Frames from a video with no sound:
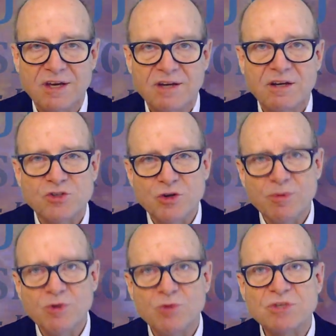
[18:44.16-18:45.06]
Now,
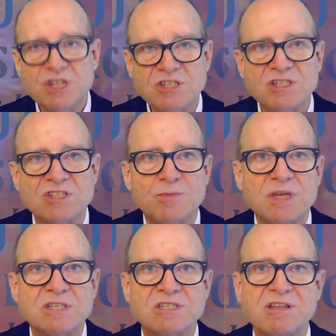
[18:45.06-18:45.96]
treatment resistance
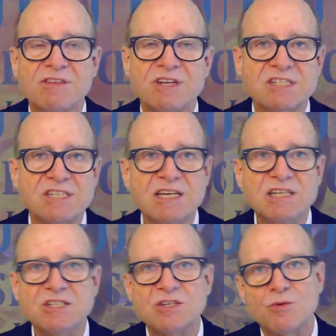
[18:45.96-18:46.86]
means that the
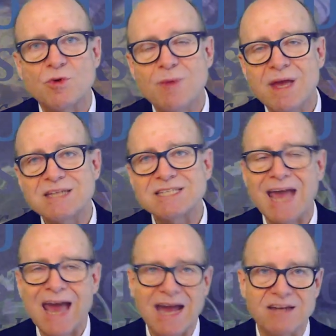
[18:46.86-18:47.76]
disease remains
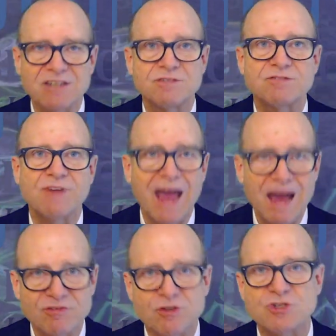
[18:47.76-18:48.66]
active
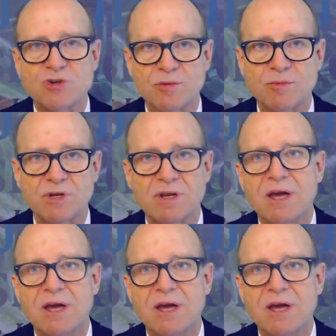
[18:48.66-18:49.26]
after treatment.